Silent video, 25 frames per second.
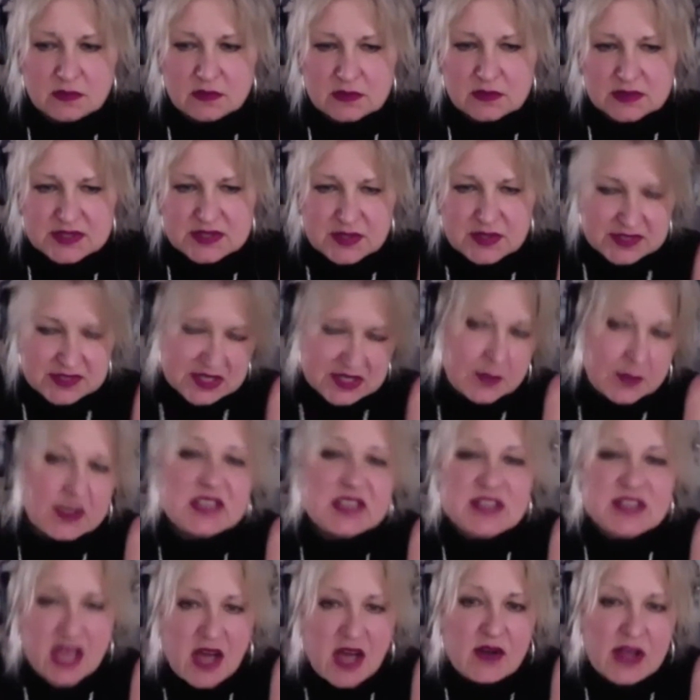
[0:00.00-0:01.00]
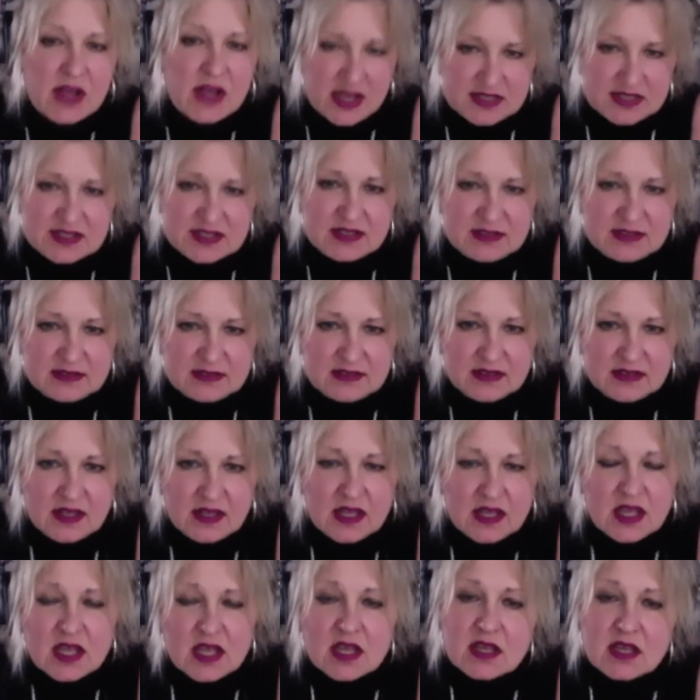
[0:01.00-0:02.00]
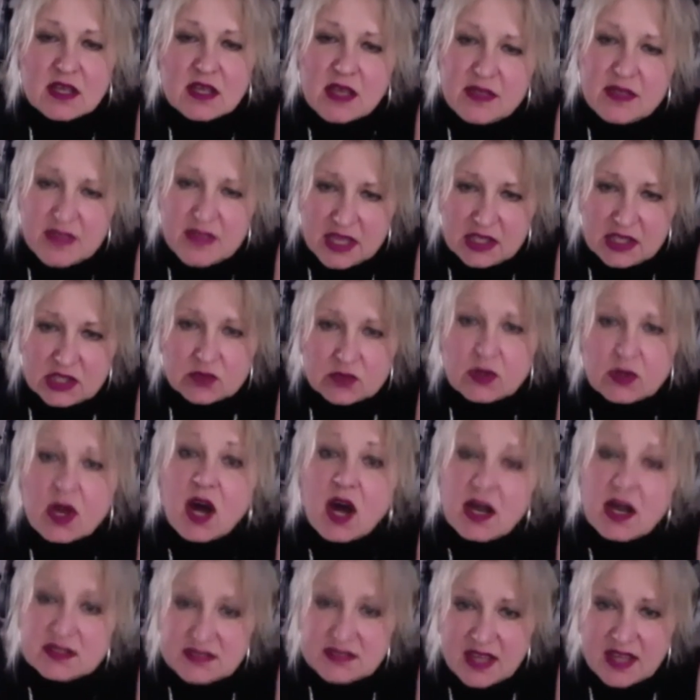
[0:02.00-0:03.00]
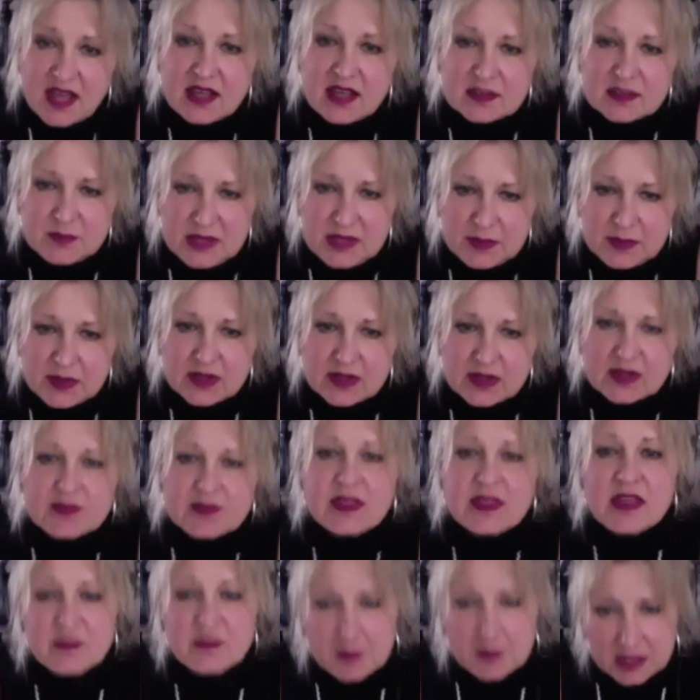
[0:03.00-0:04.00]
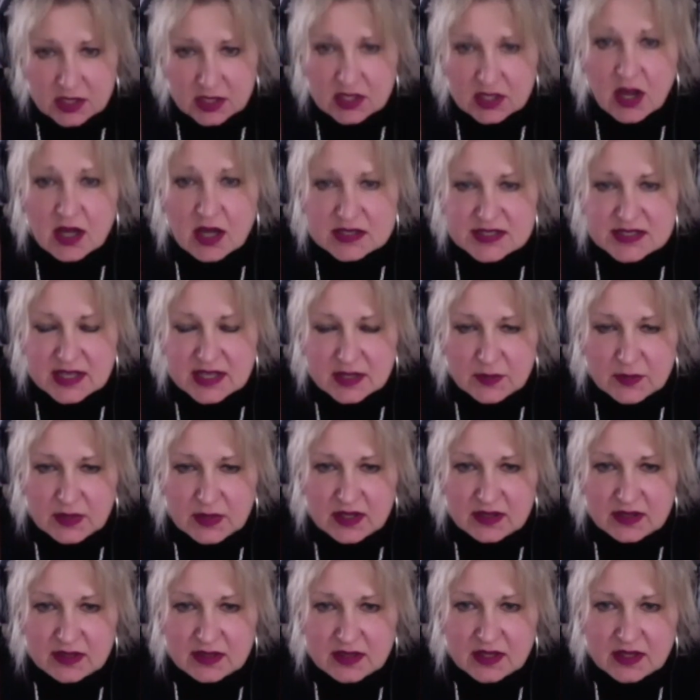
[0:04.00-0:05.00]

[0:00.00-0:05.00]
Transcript: so someone in town has it, and then you contact people that they've been in contact with